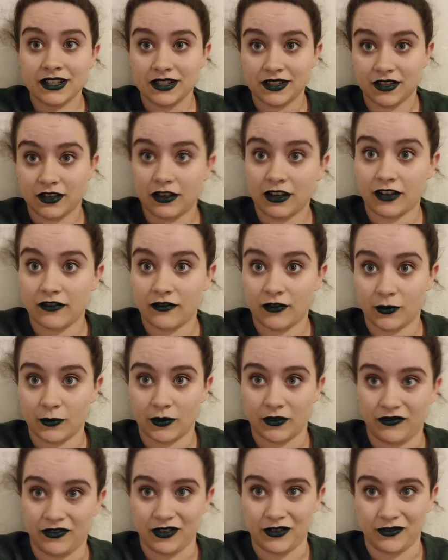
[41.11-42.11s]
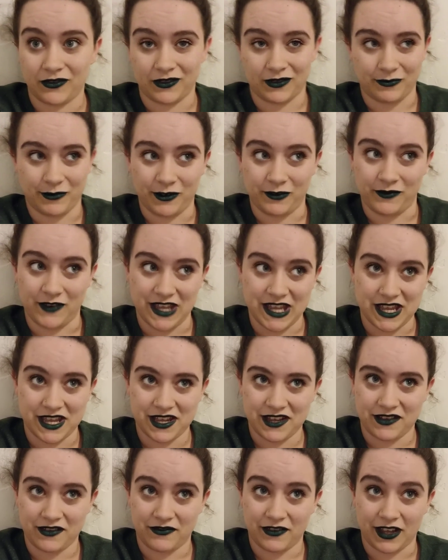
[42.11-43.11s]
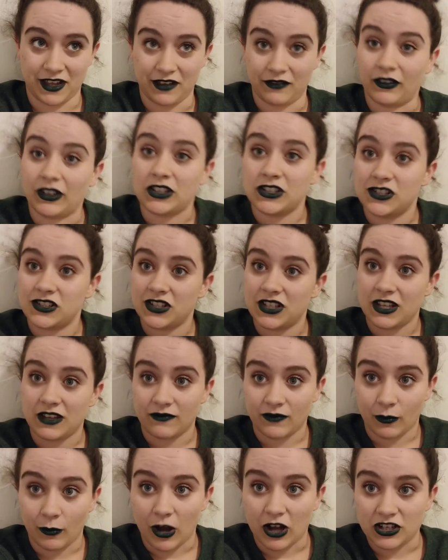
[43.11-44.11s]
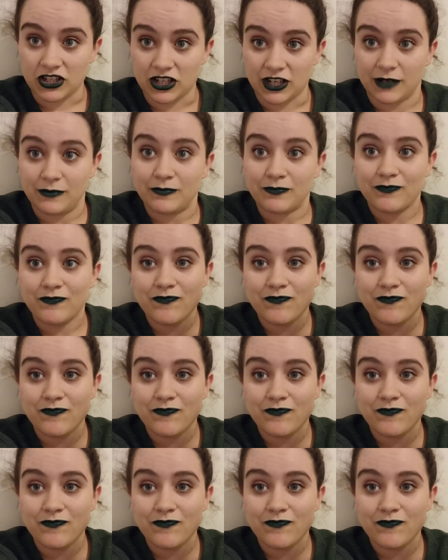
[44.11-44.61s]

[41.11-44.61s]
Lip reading: So I'll give a review for the movie if I eventually ever watch it.